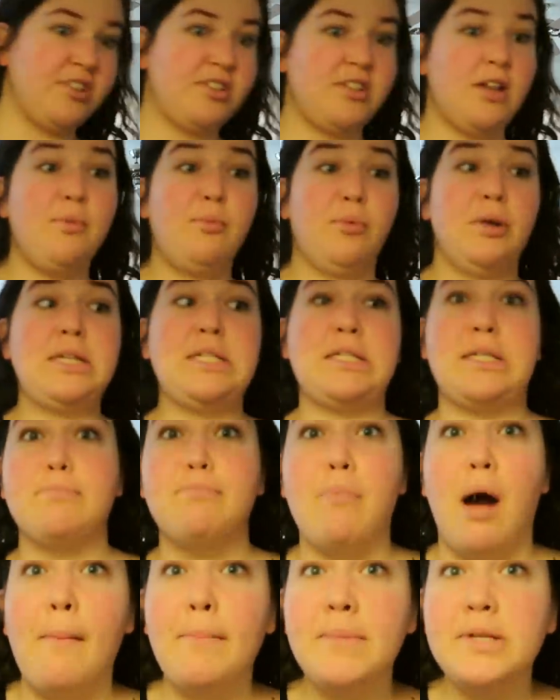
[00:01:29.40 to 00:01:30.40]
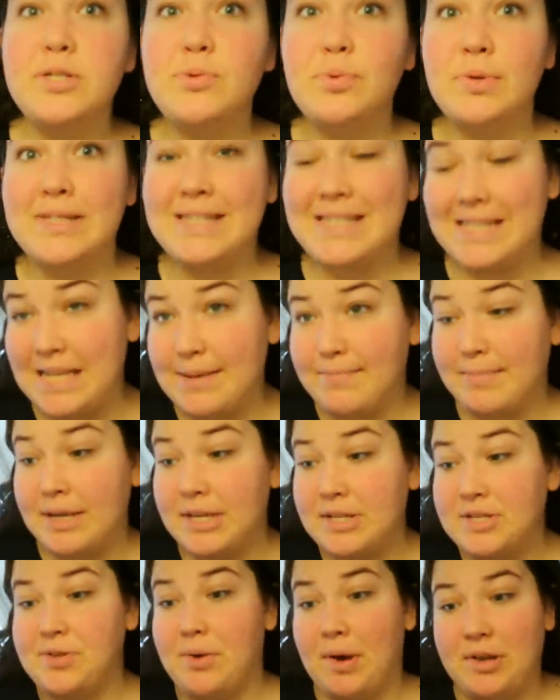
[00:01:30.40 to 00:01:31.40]
for some reason, mama's was
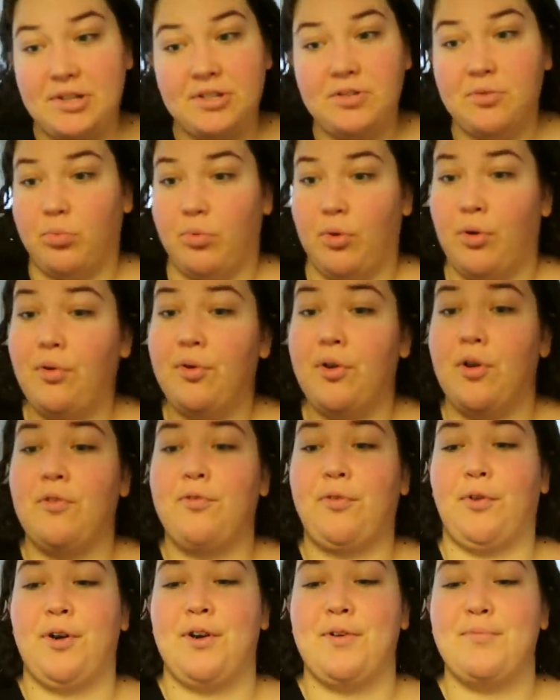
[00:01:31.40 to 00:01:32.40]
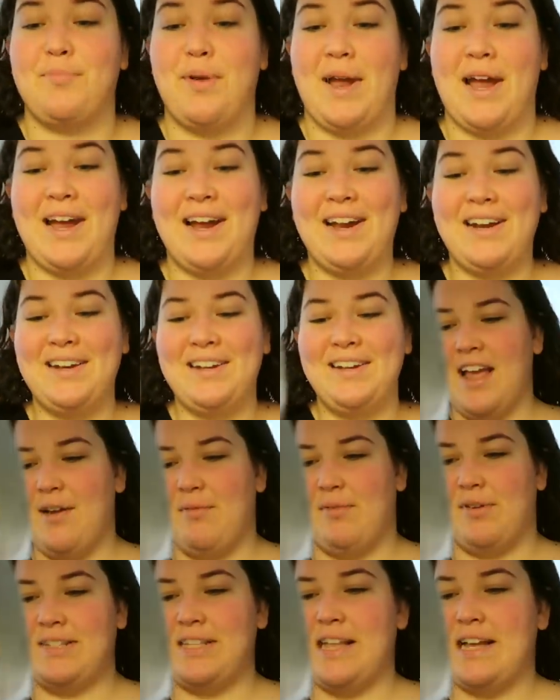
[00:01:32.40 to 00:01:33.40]
sleepy. So I just rolled over in bed
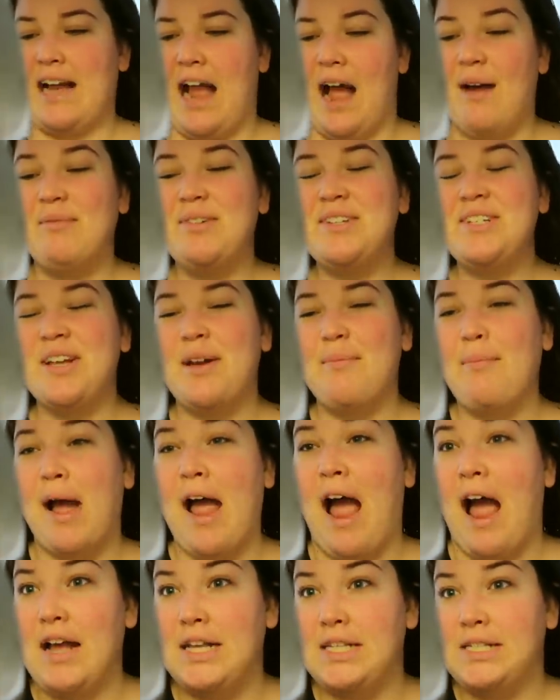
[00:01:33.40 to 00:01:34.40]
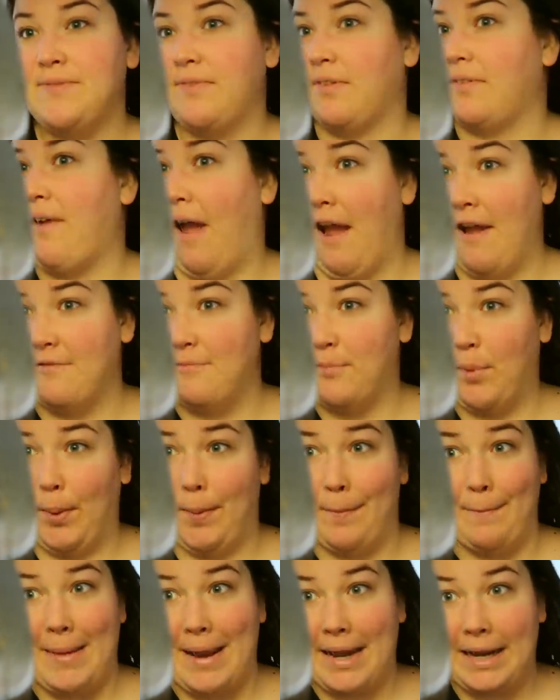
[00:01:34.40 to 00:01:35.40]
and was like, I'm gonna shut my eyes for five
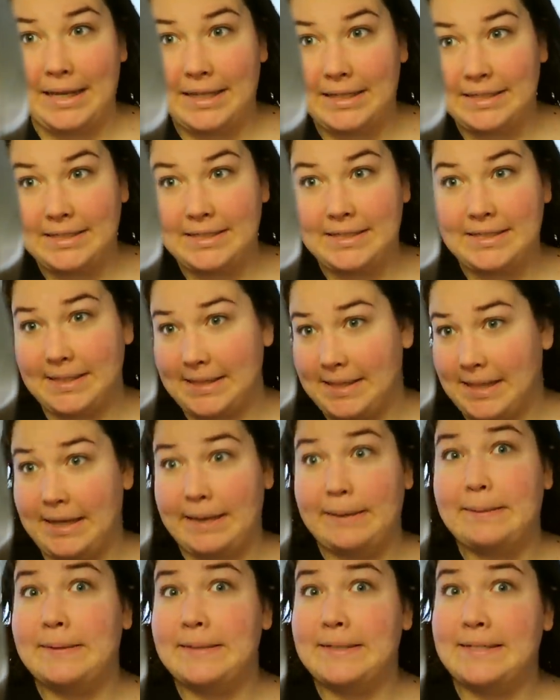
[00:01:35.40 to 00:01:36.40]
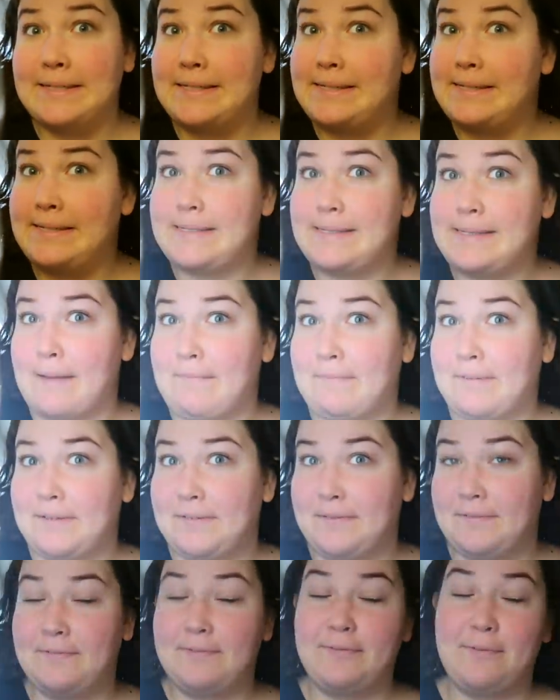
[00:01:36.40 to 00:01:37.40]
more minutes. So that was
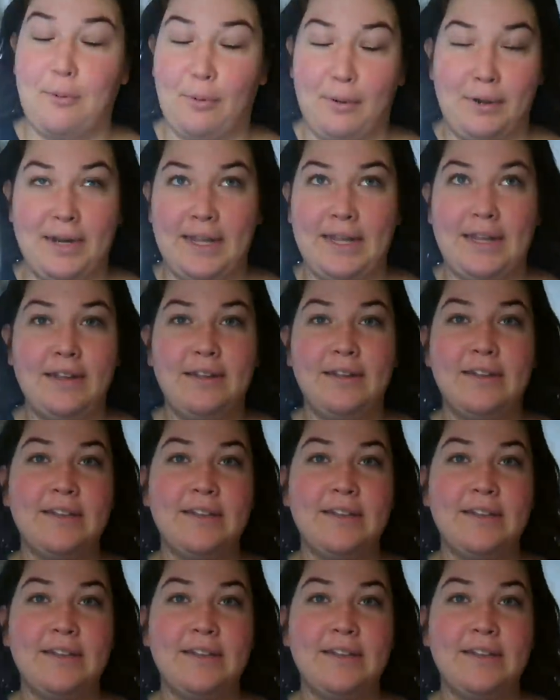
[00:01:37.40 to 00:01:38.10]
7.40.